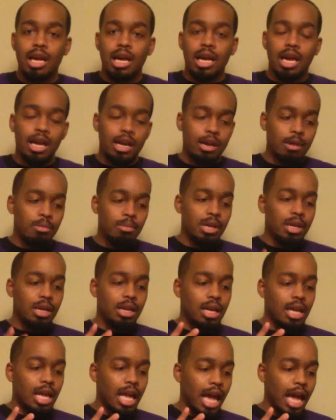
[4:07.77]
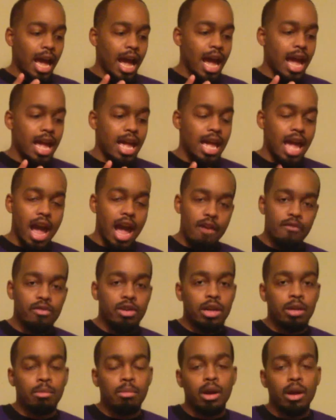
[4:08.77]
It could be a
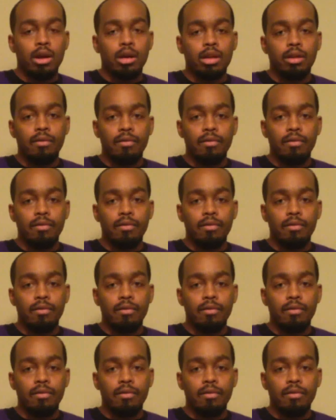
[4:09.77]
African American